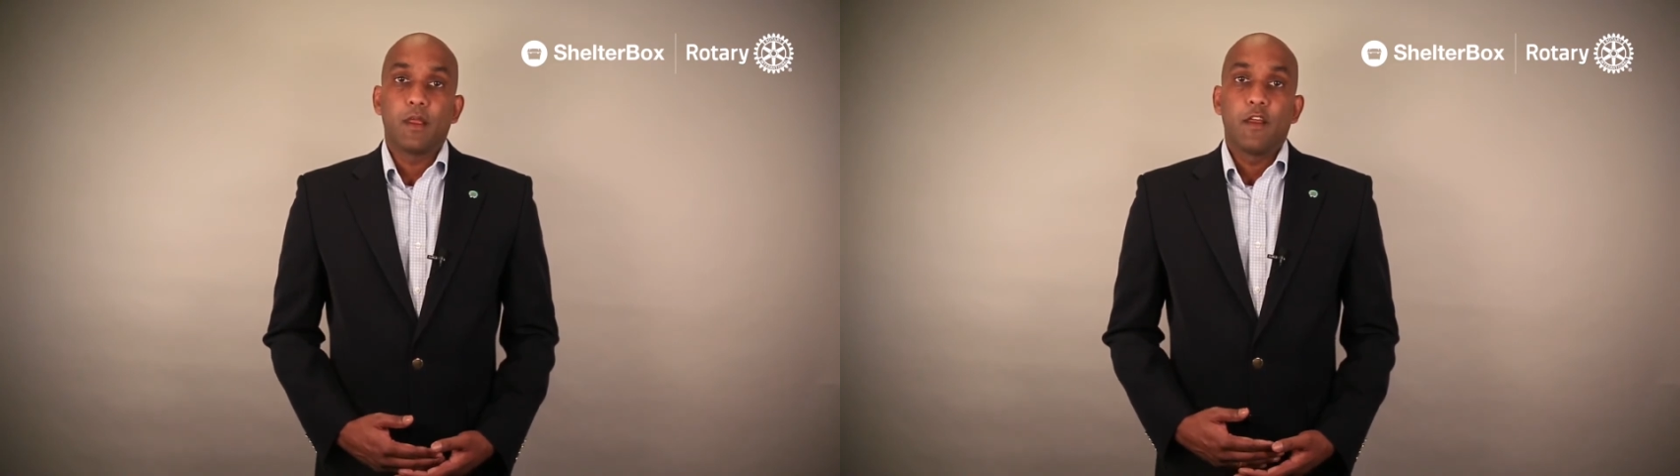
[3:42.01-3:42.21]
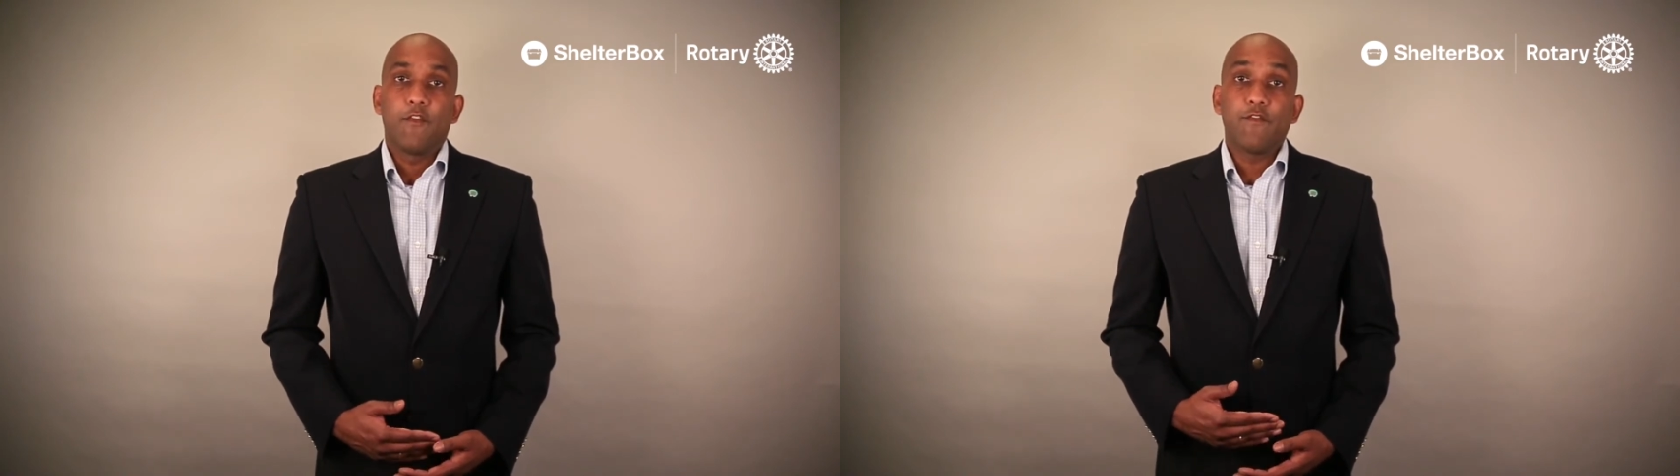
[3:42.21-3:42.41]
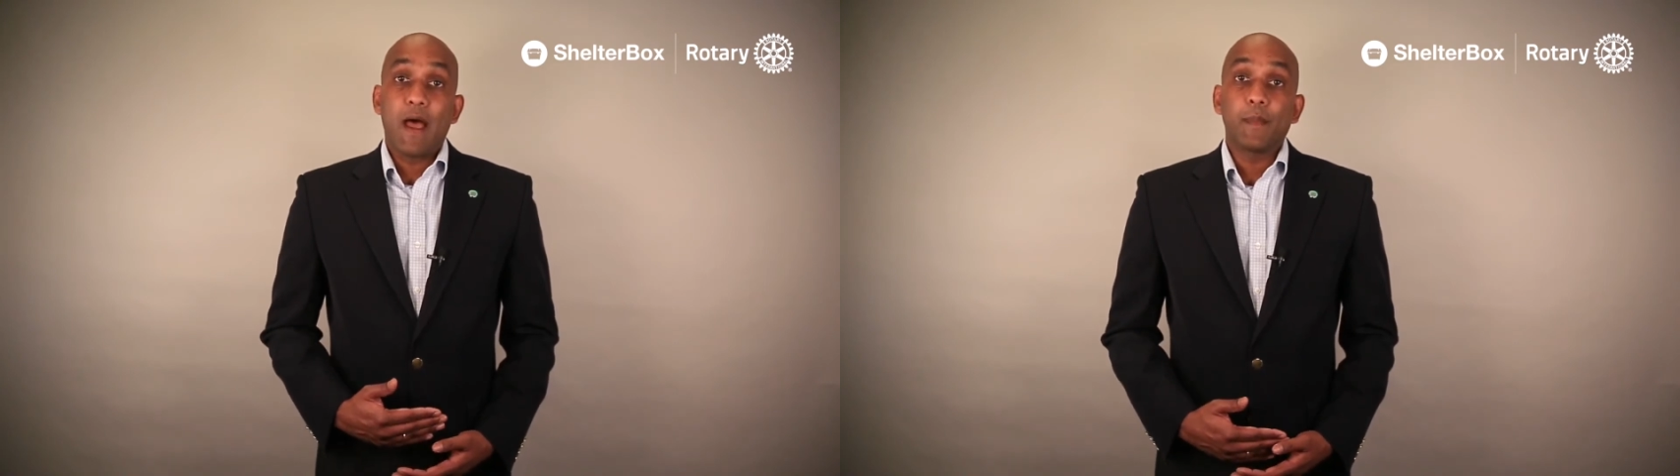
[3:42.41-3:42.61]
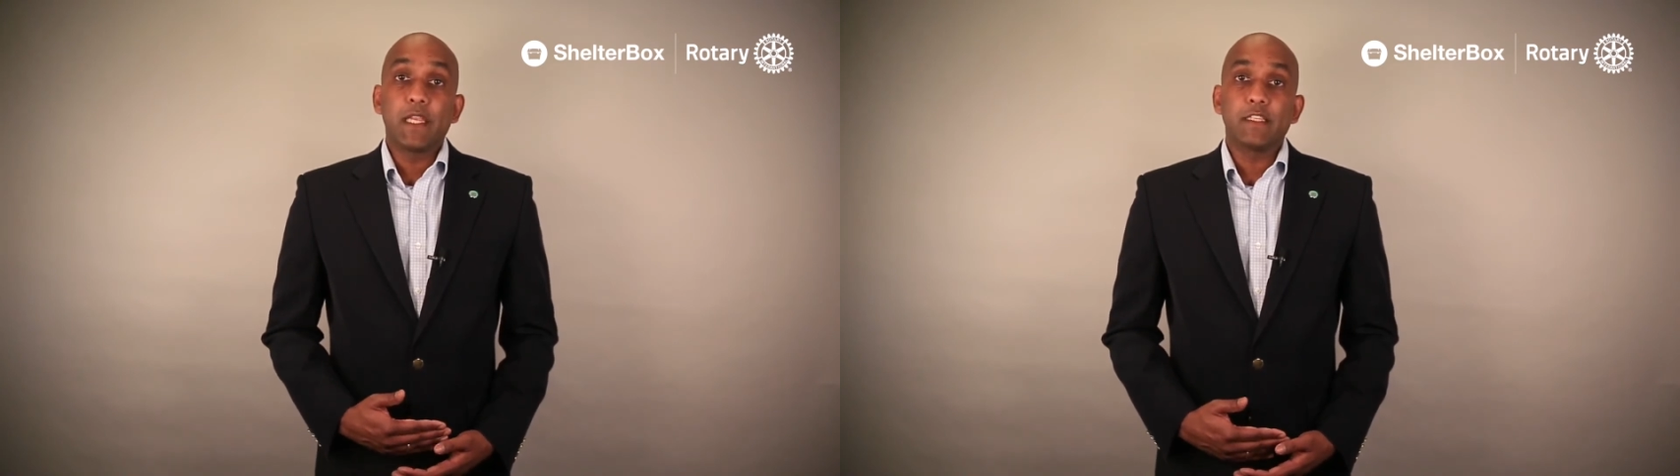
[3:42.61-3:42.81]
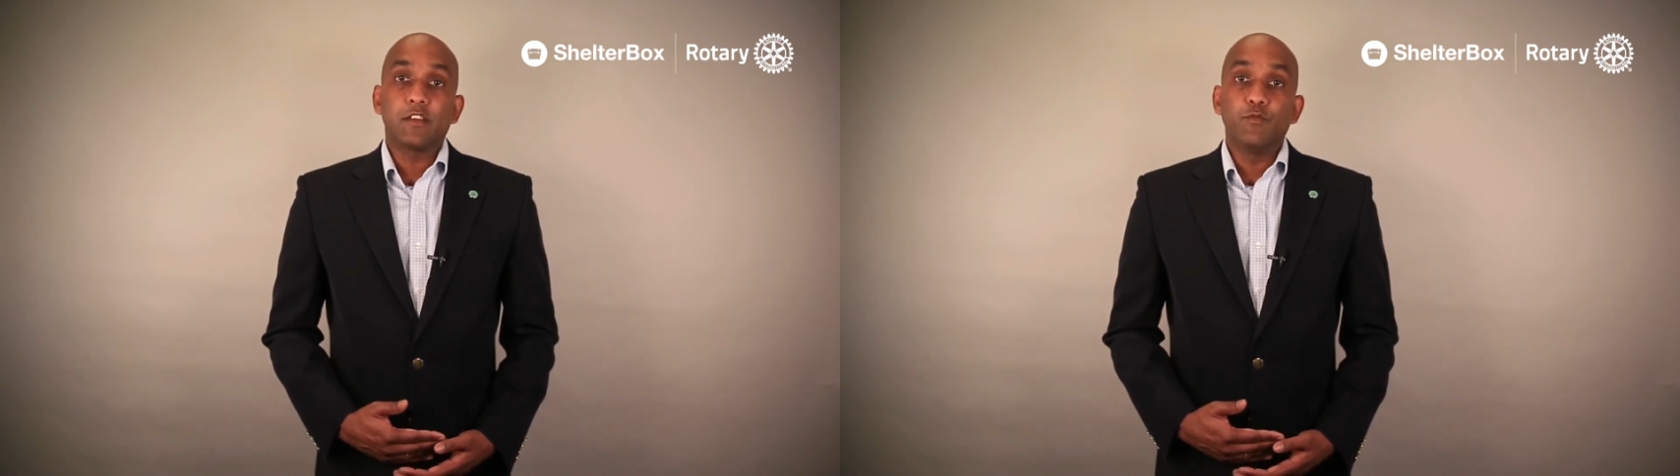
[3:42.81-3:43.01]

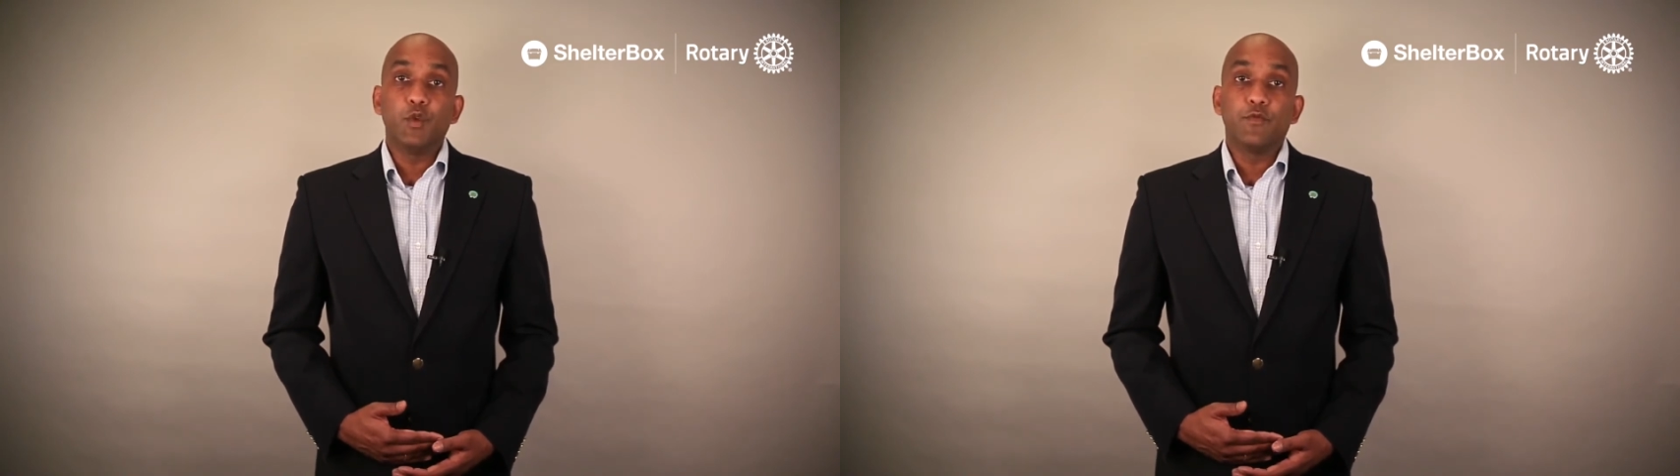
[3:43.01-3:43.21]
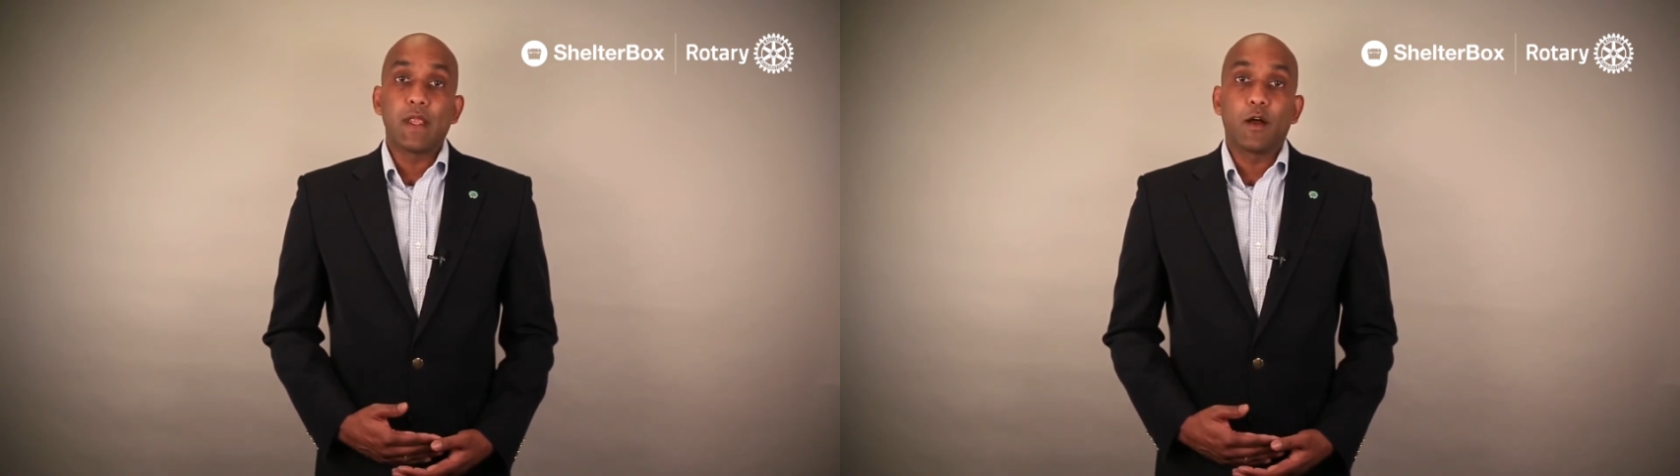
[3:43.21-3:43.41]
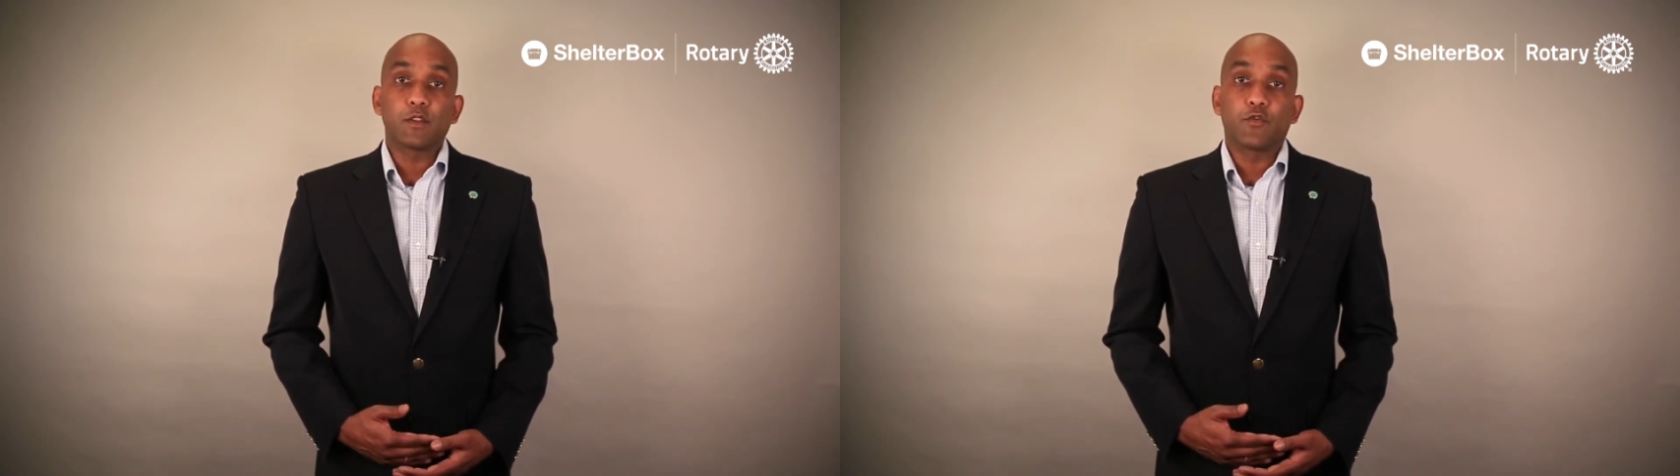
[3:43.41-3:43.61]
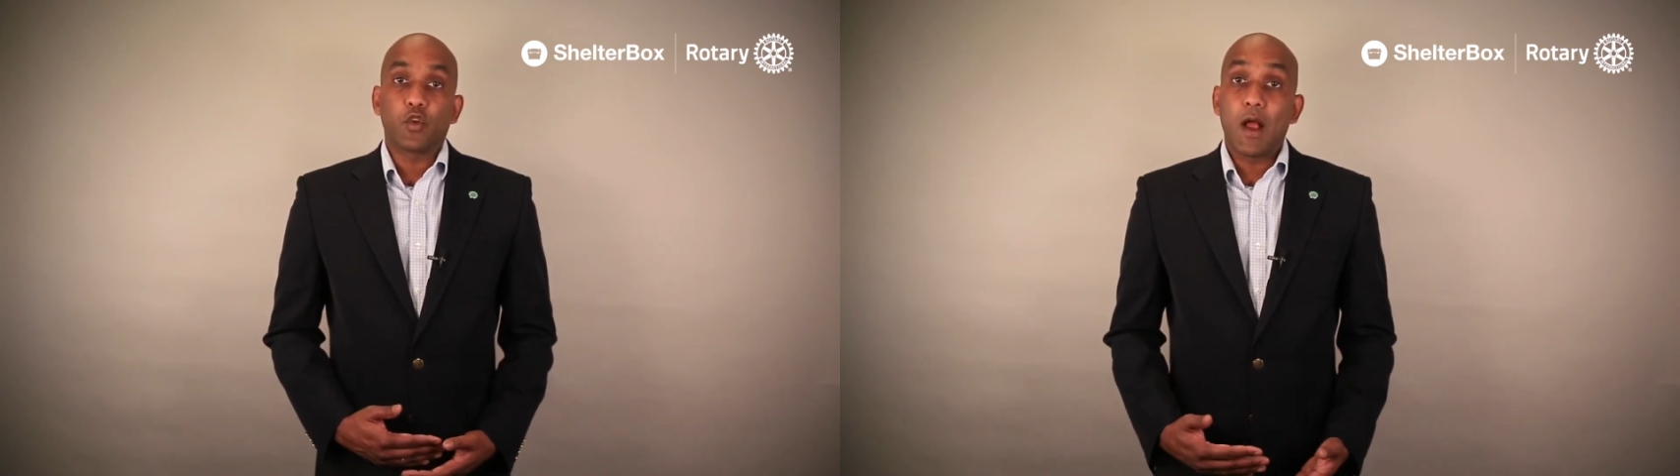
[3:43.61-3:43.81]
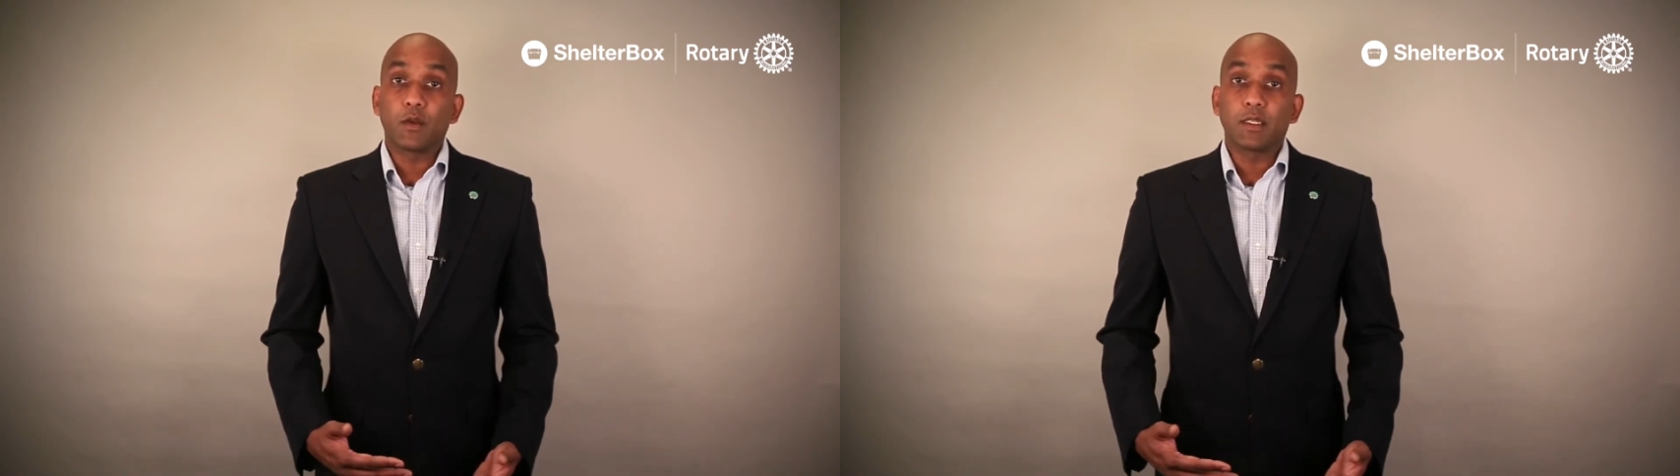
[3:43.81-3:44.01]
Families have moved out of crowded